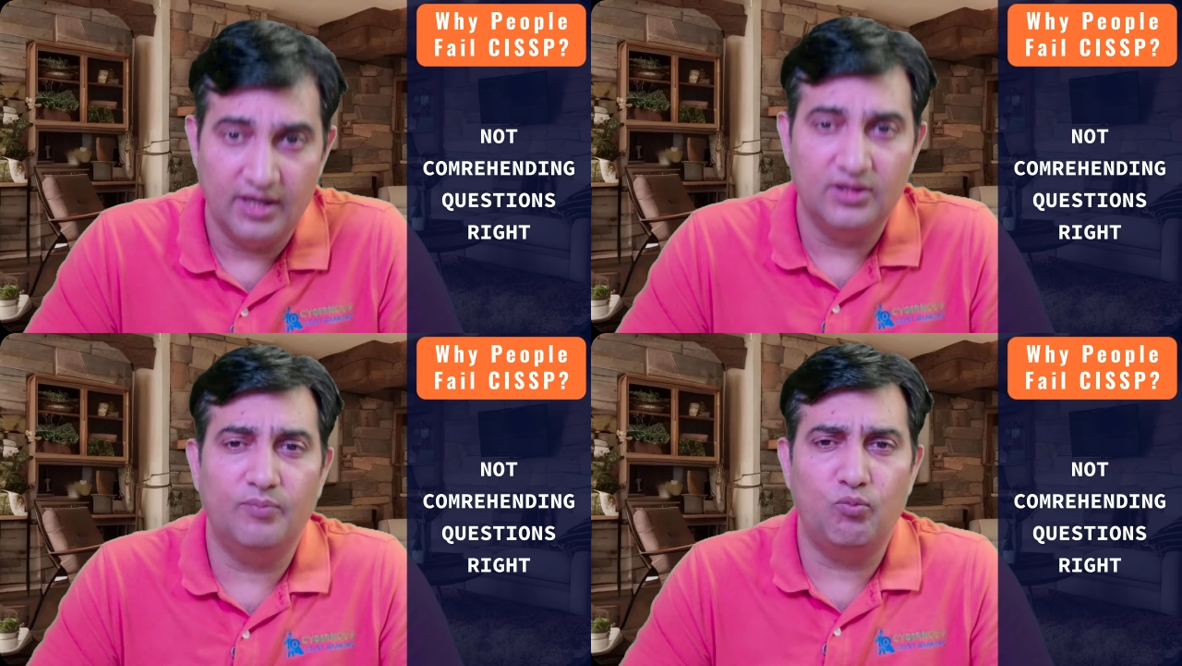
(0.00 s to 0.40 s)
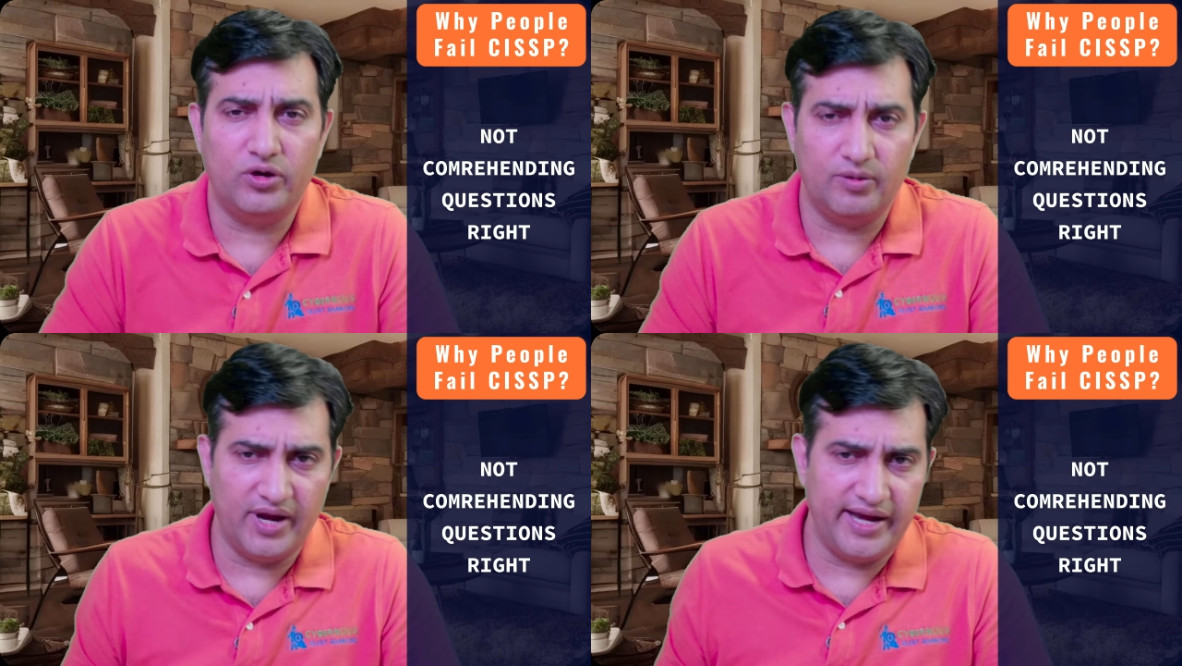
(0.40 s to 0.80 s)
The
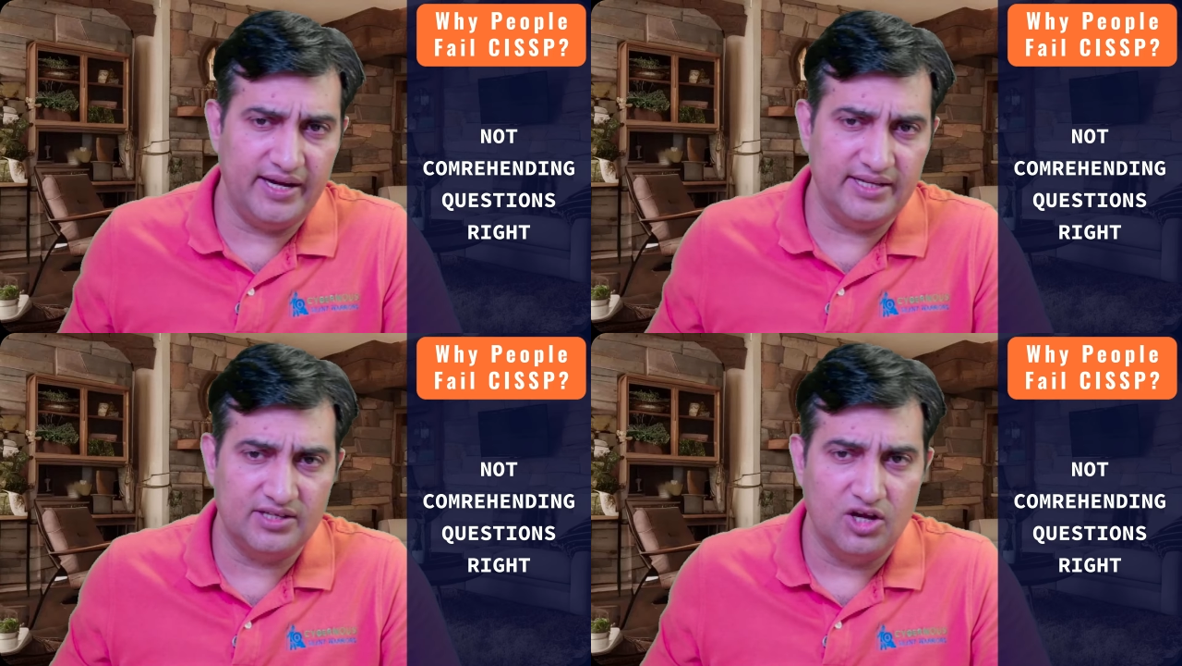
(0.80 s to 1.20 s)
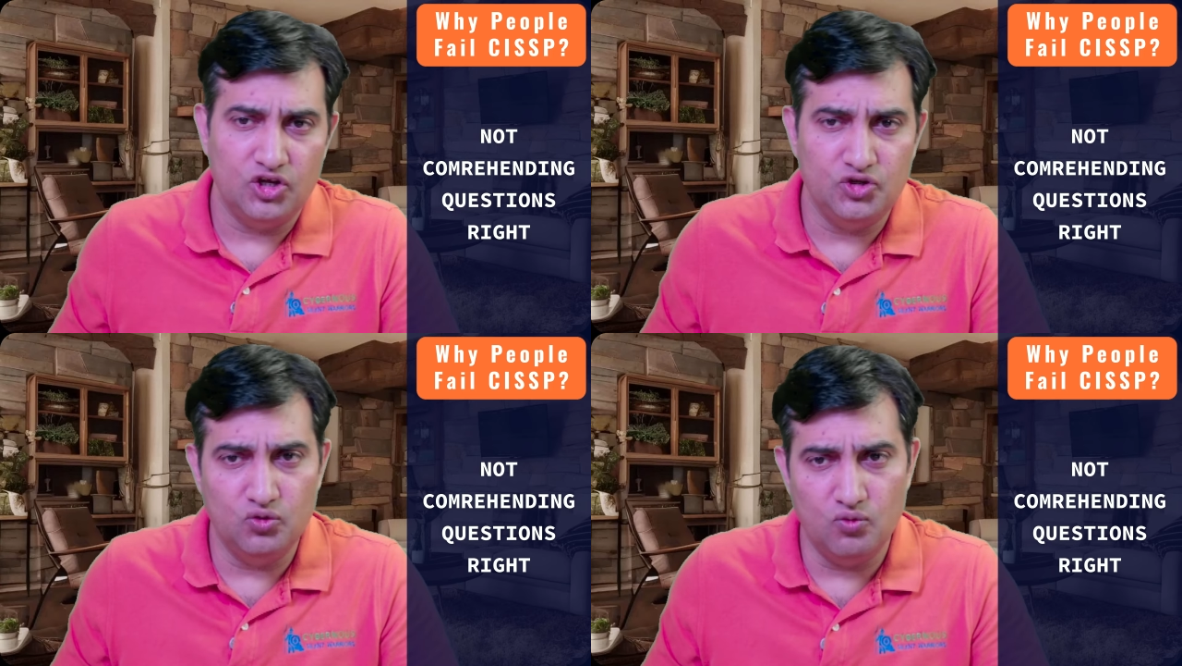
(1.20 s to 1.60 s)
bottom line is,
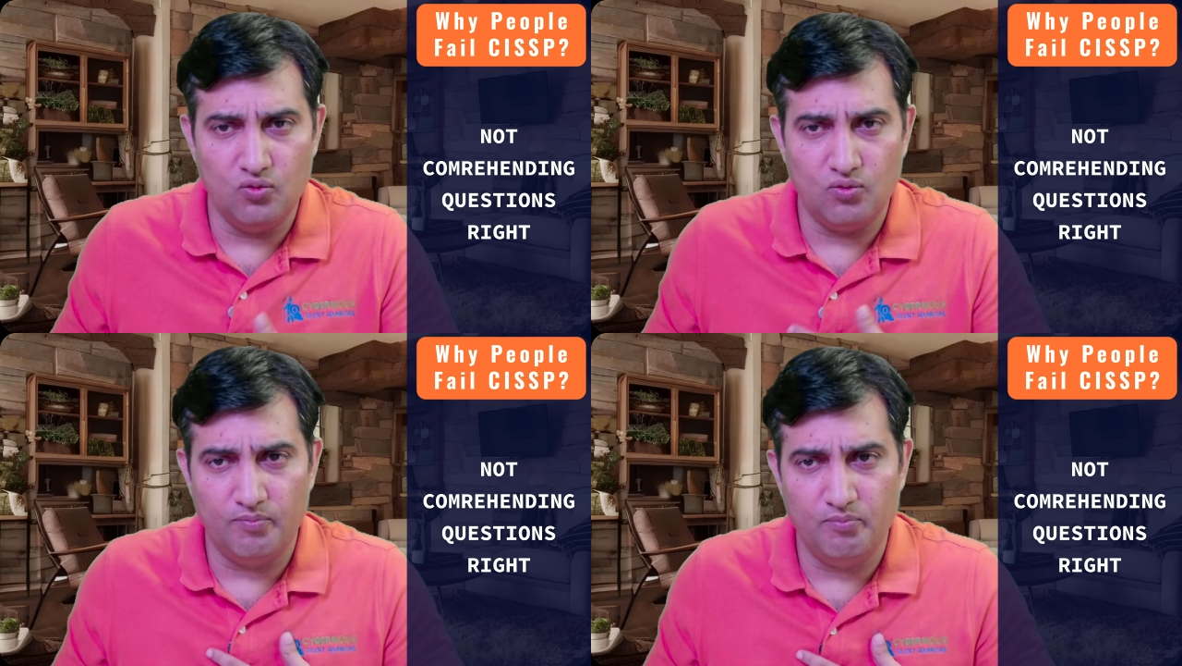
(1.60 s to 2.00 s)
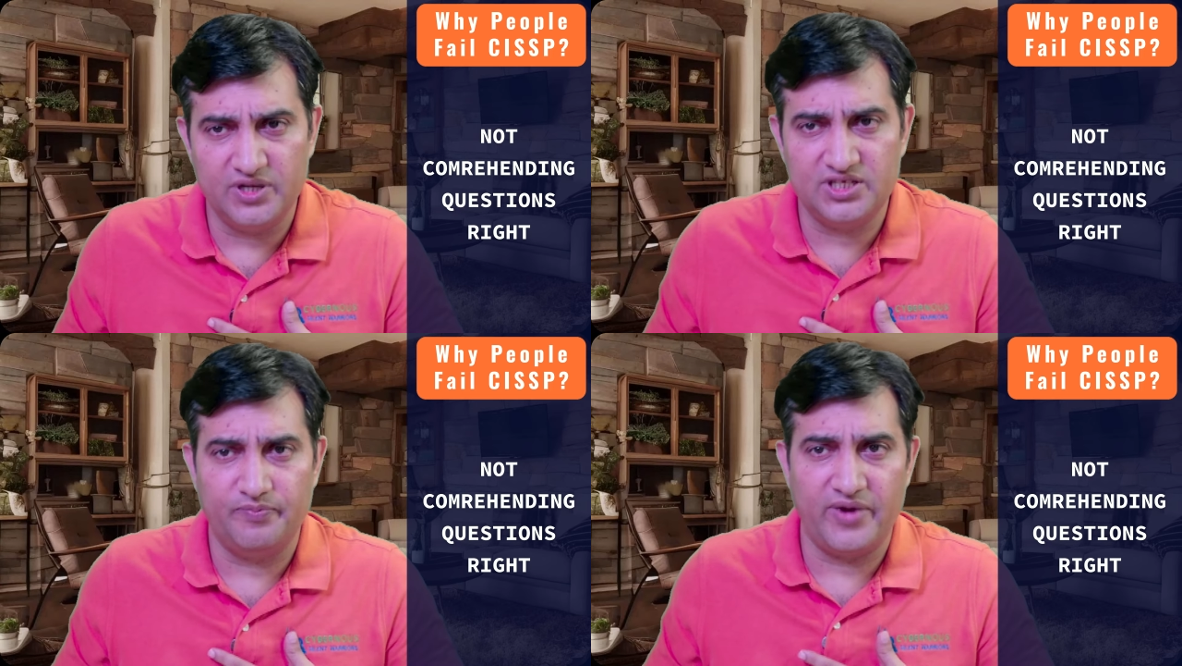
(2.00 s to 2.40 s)
you
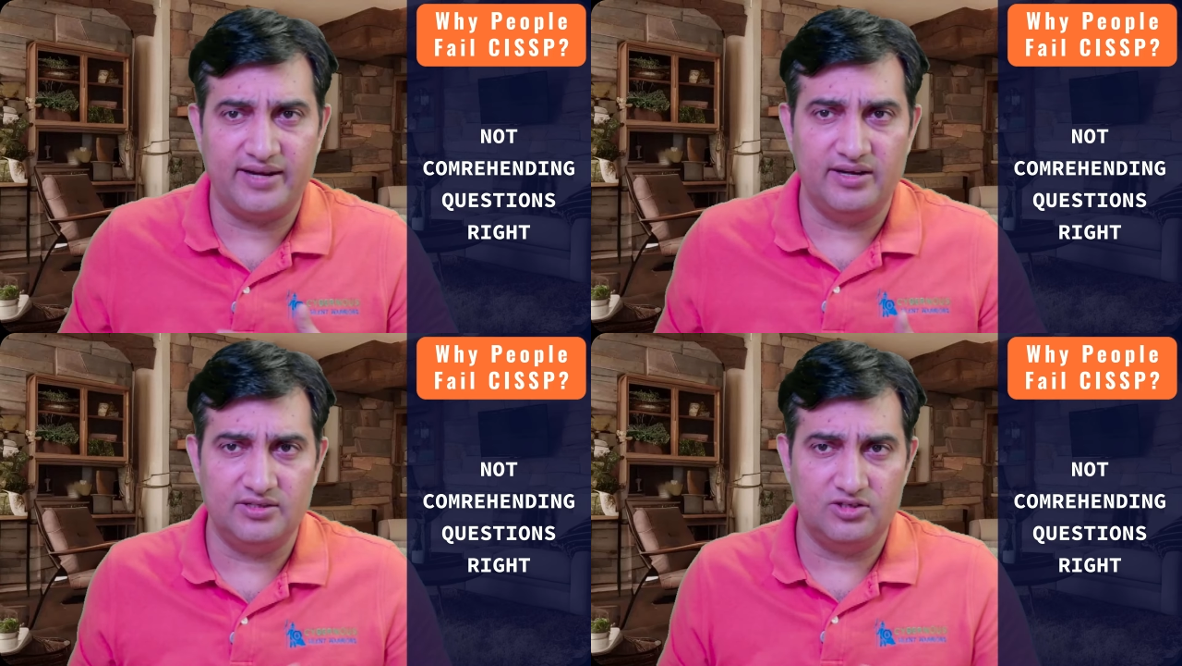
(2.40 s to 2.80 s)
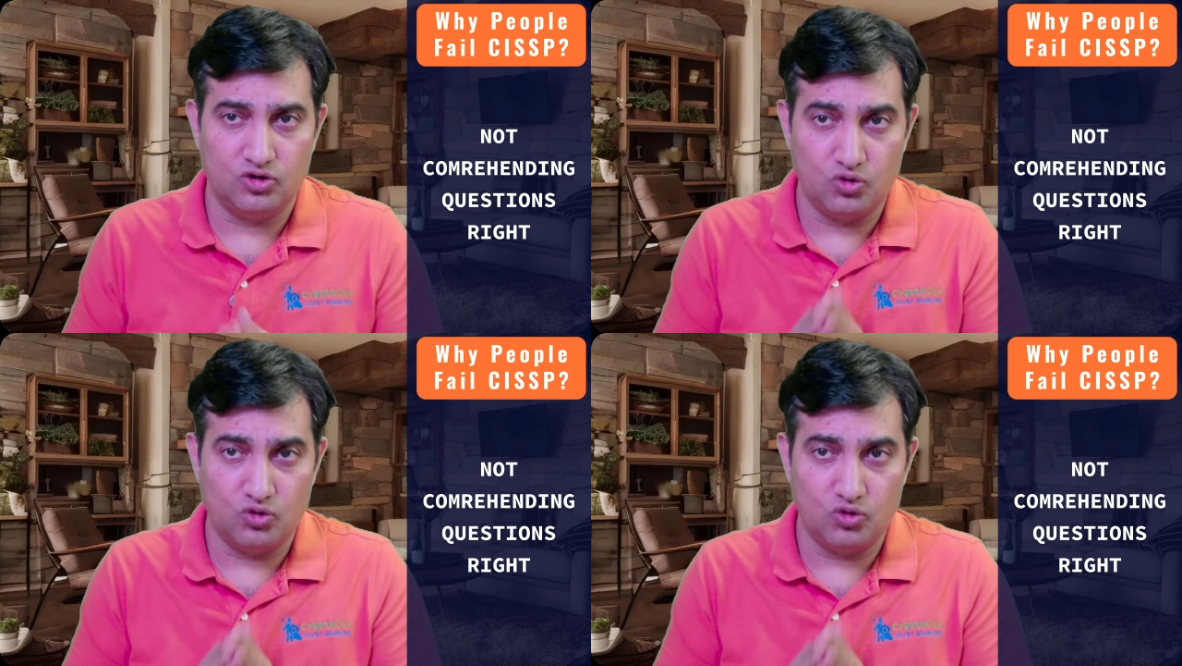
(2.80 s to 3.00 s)
must practice